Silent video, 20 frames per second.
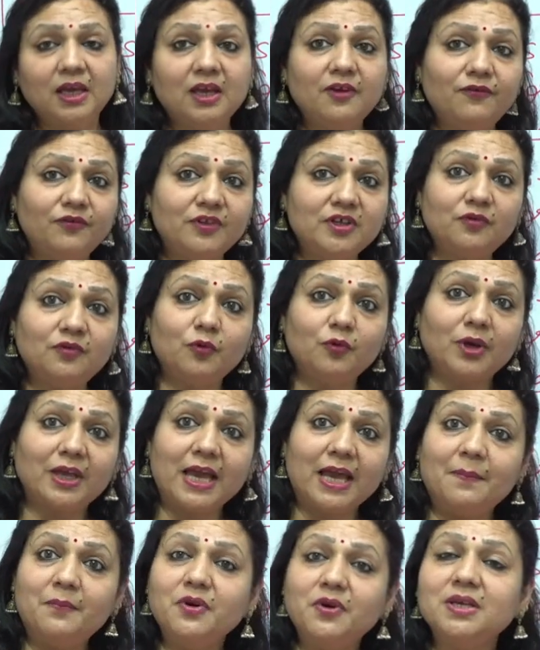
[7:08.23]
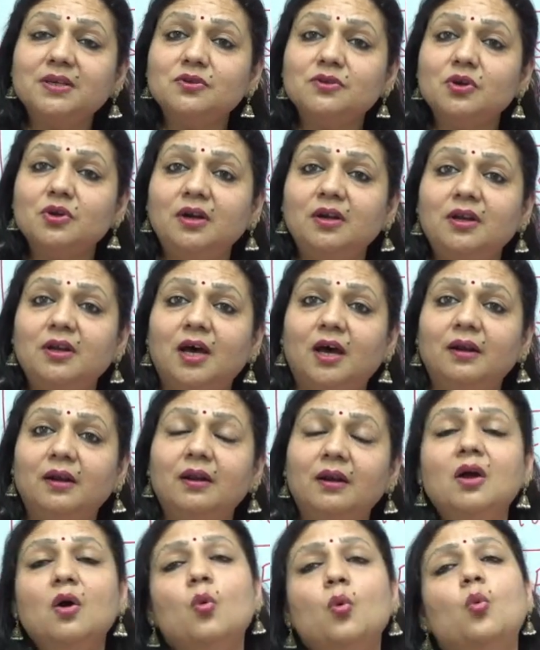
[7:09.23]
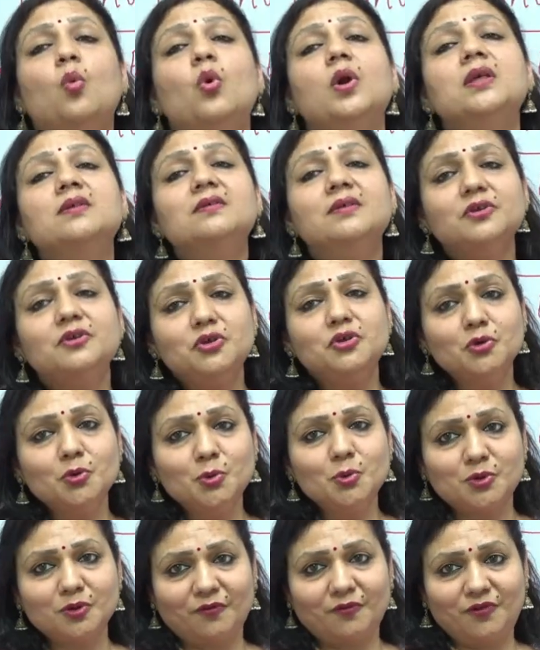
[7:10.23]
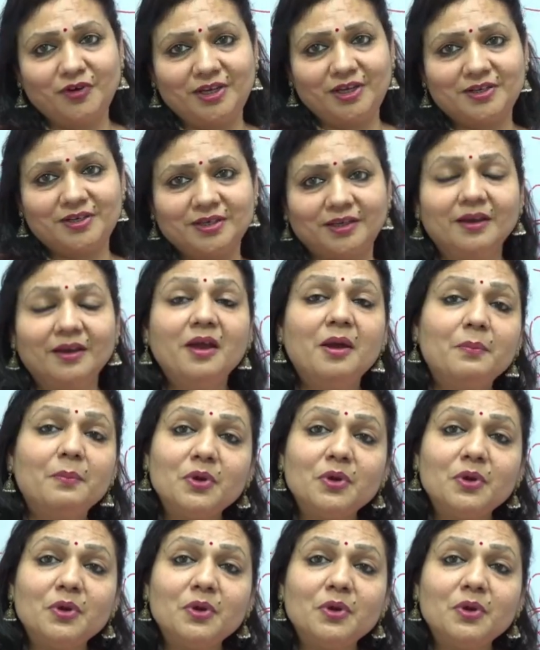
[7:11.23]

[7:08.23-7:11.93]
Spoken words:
If this vocabulary is not done, what is the use of reading?